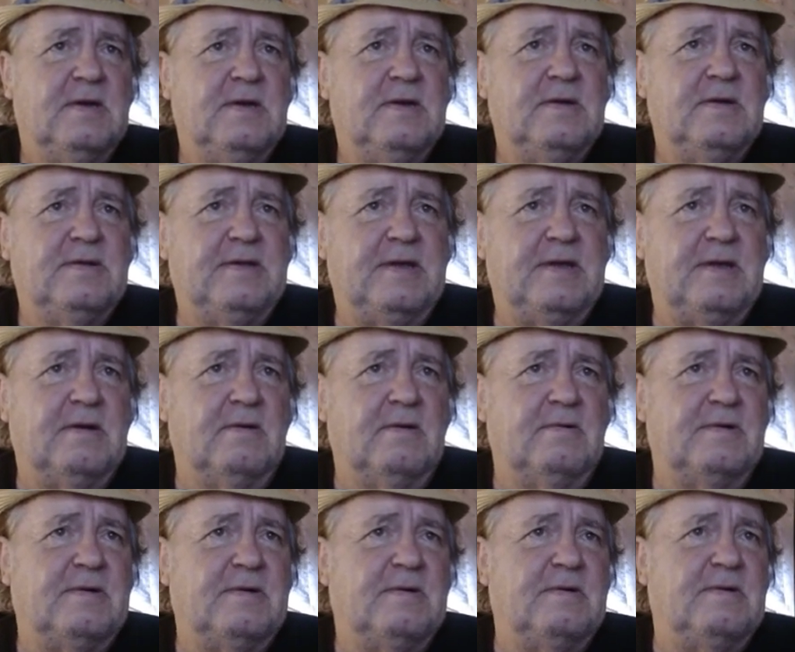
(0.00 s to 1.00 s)
The
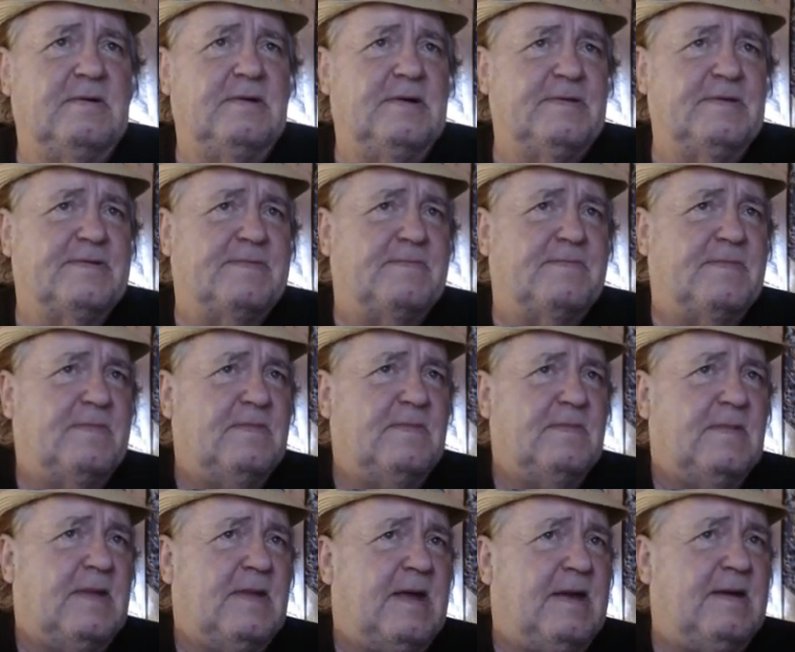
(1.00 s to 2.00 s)
owner has,
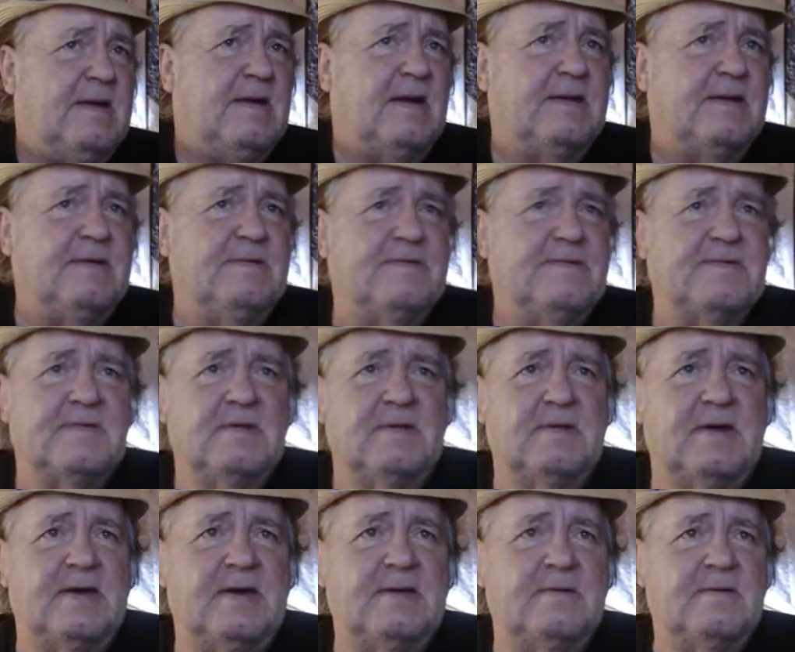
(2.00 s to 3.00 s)
and I used to
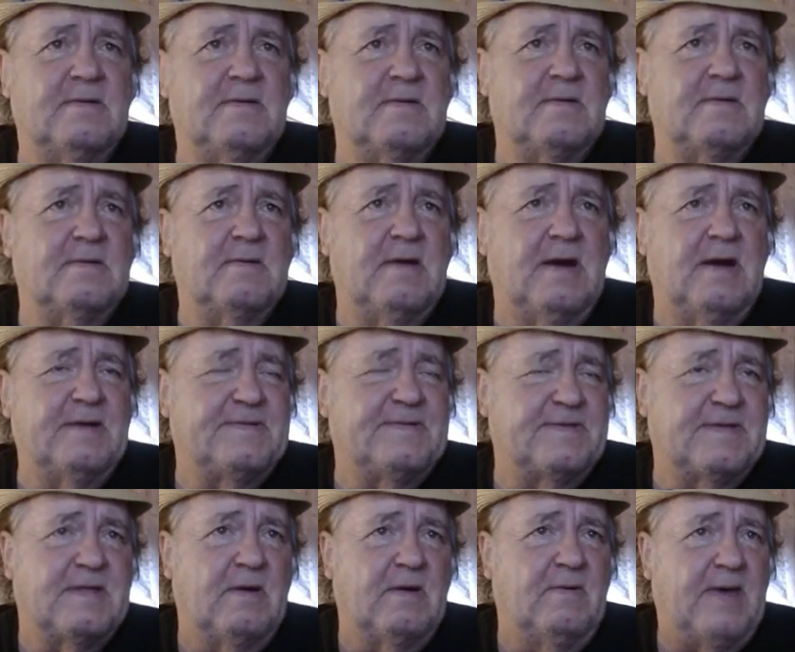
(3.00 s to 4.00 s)
like, I
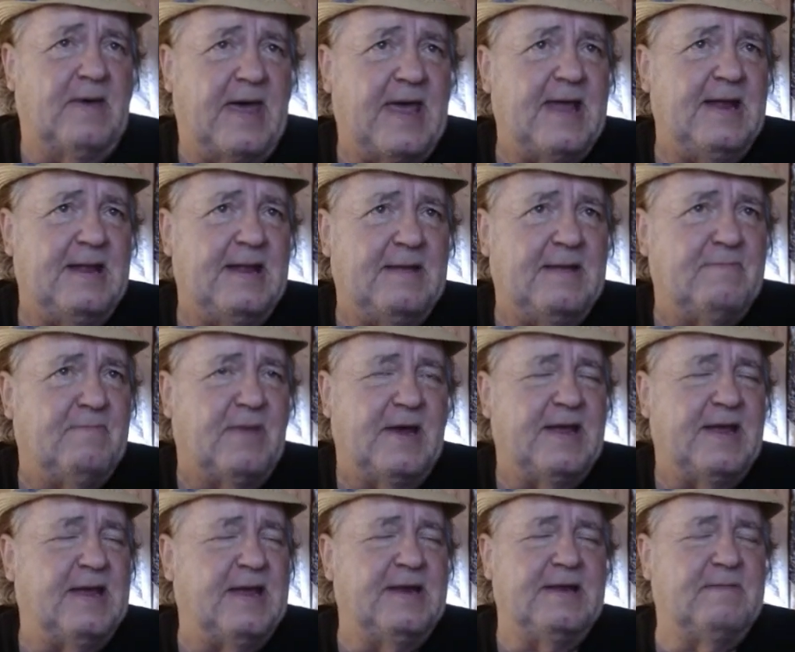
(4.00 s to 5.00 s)
don't hate him by
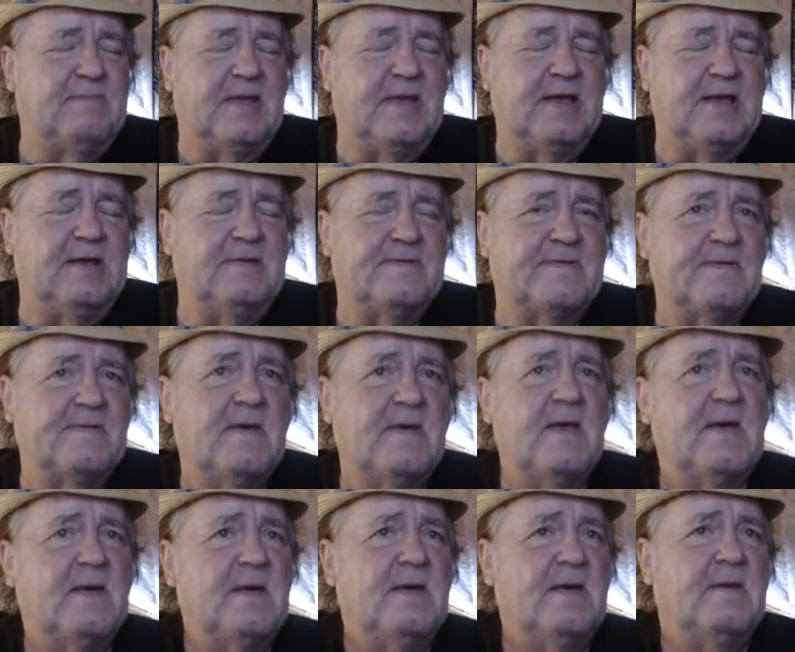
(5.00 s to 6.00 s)
any means,
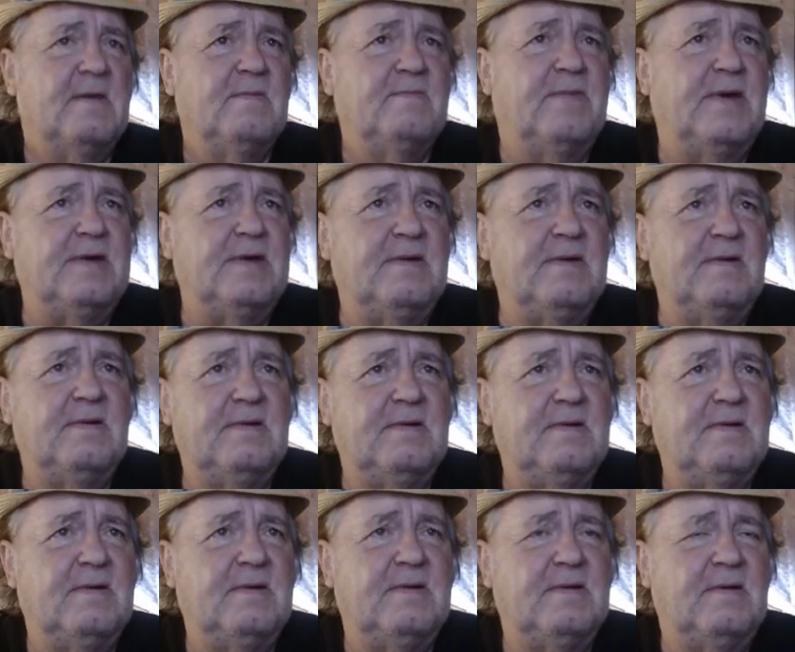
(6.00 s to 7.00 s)
but
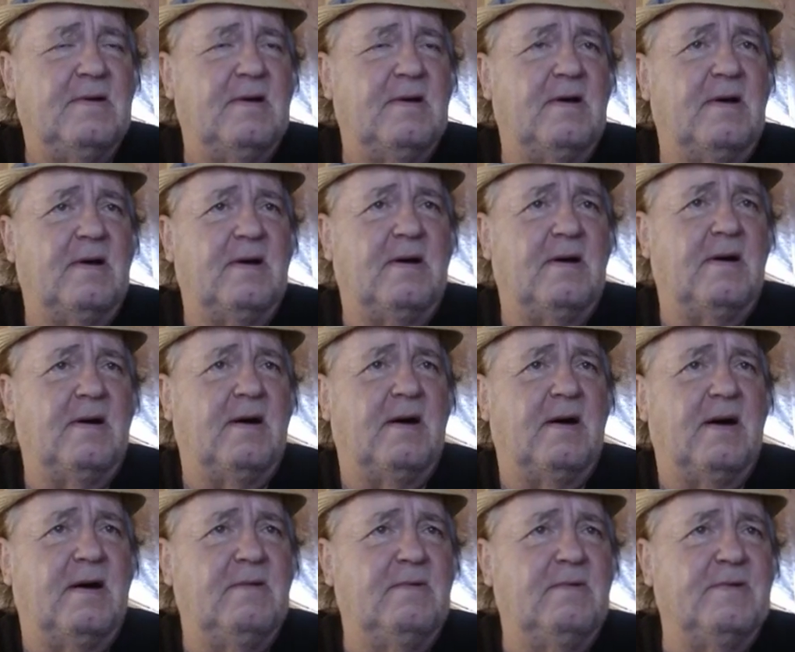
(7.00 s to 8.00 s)

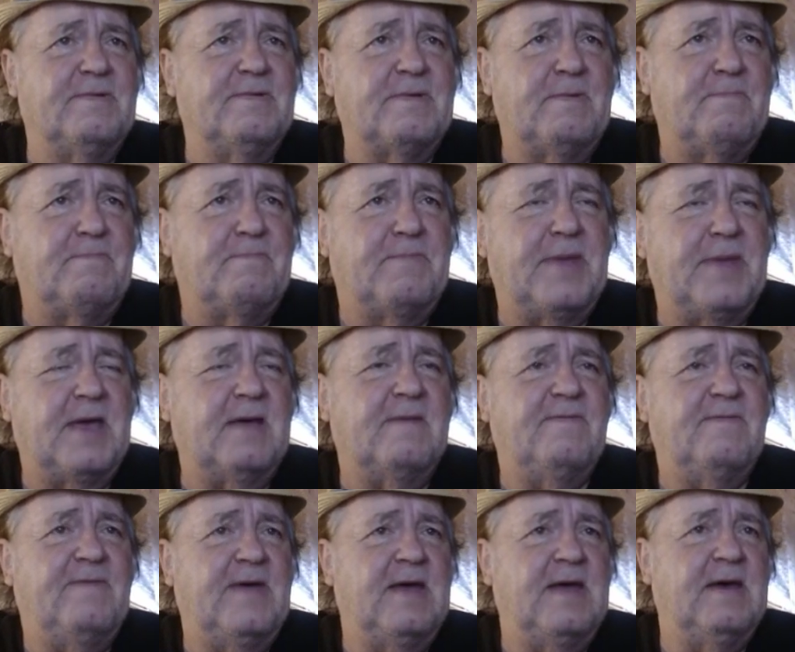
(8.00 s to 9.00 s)
I was a big
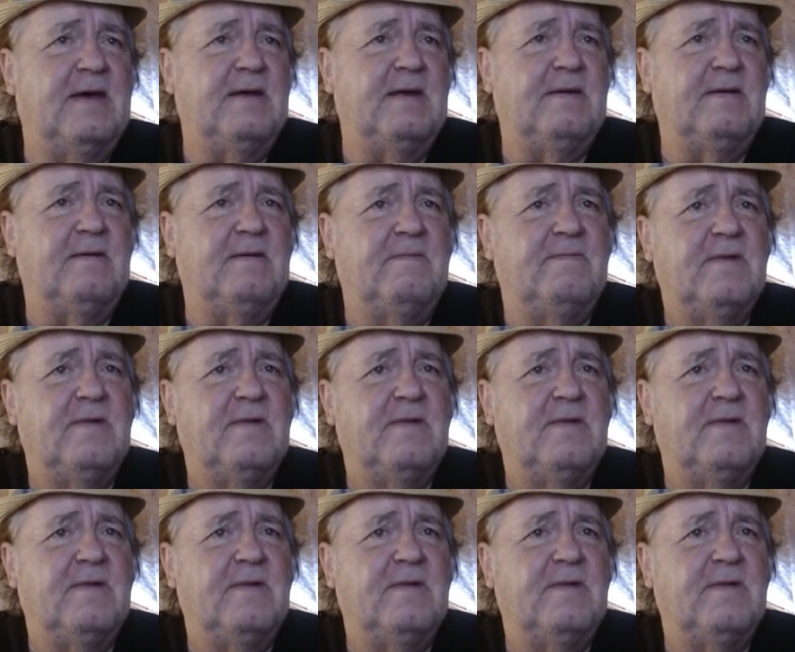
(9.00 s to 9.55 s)
fan of